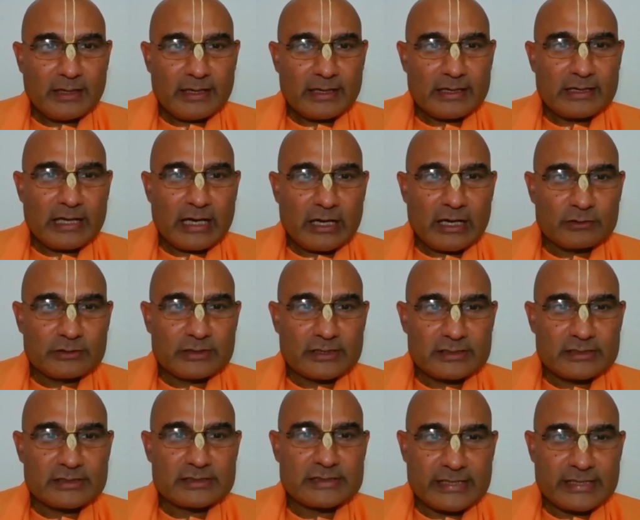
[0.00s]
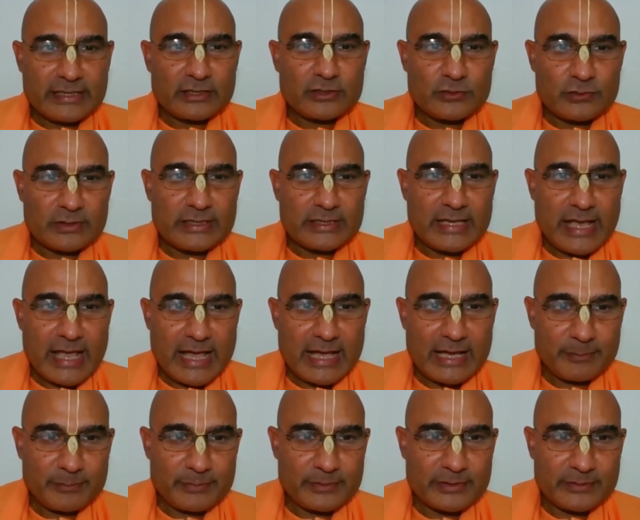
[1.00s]
And how does this actually
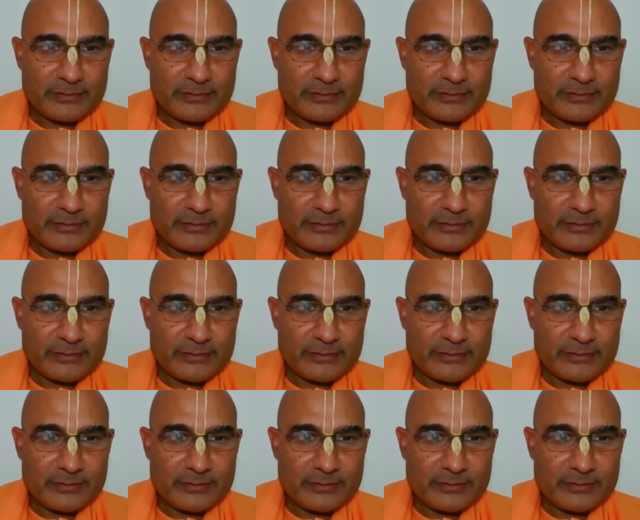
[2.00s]
happen?